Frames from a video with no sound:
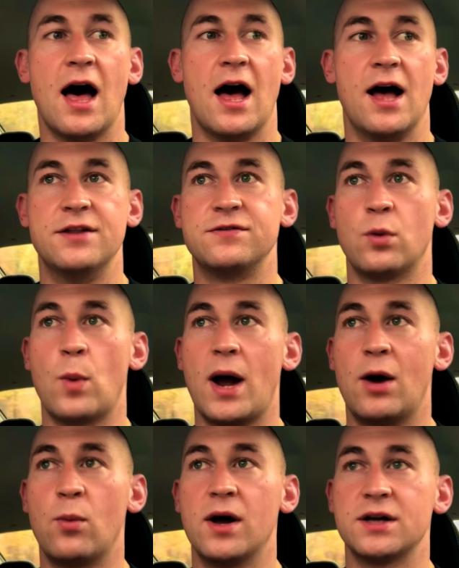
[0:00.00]
And the way
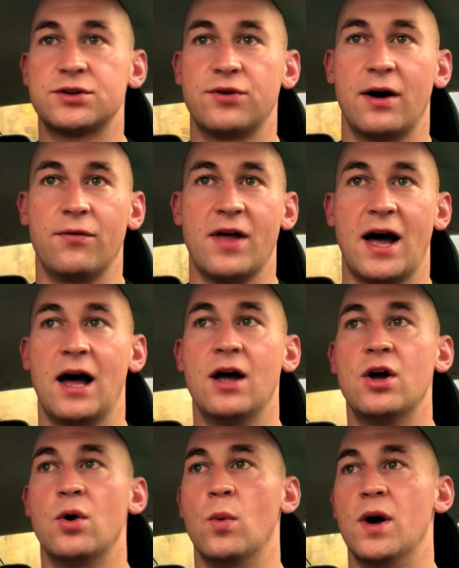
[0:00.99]
I worked around that
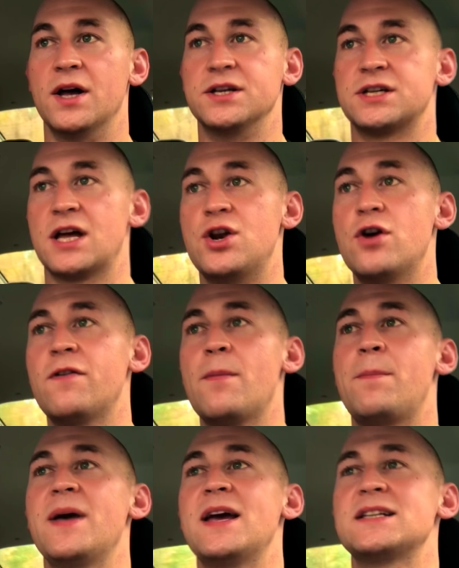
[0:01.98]
was another
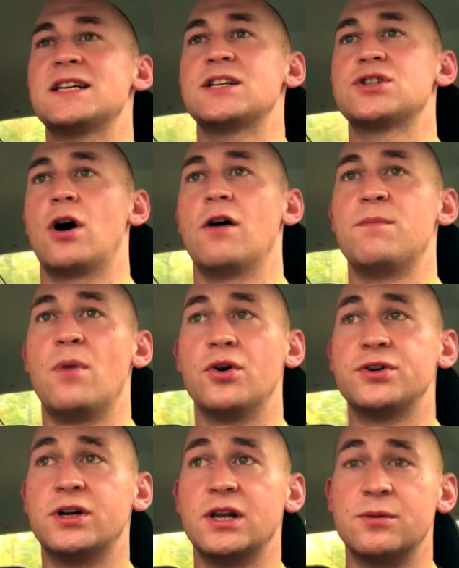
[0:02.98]
basic sort of
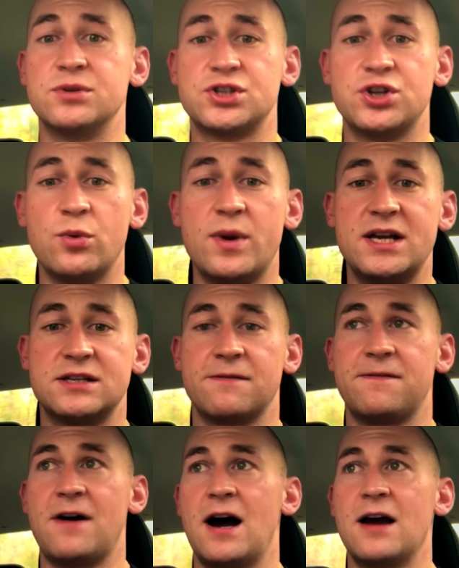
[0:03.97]
model. It was 2 weeks
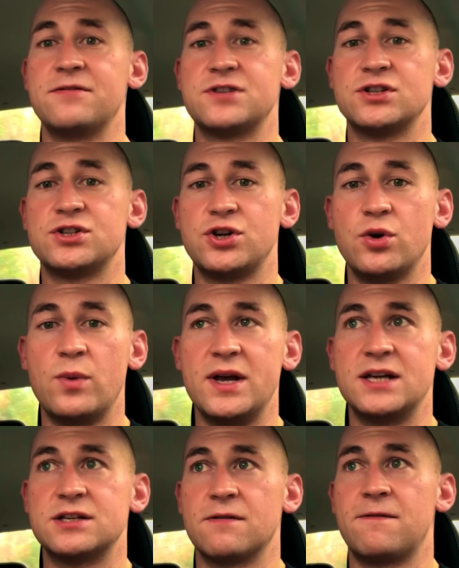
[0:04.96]
of 5s, 2
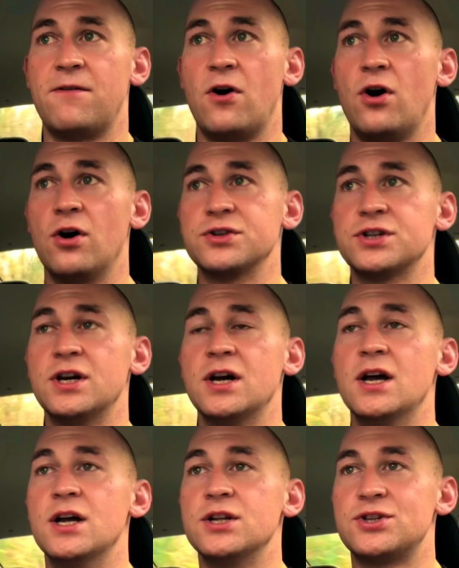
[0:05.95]
weeks of 4s,
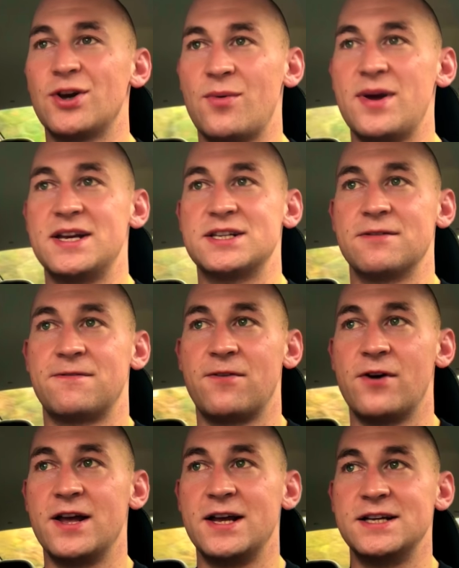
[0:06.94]
2 weeks of
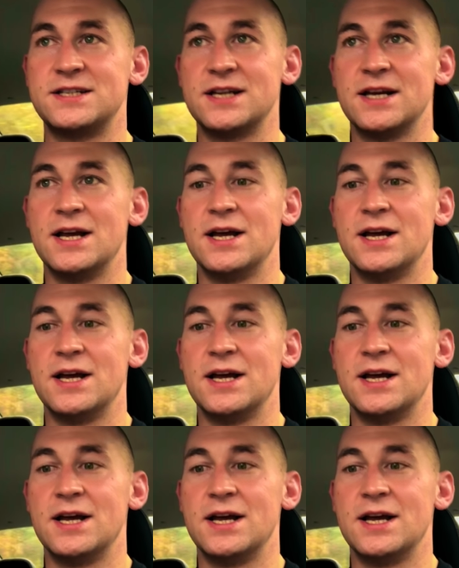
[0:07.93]
3s,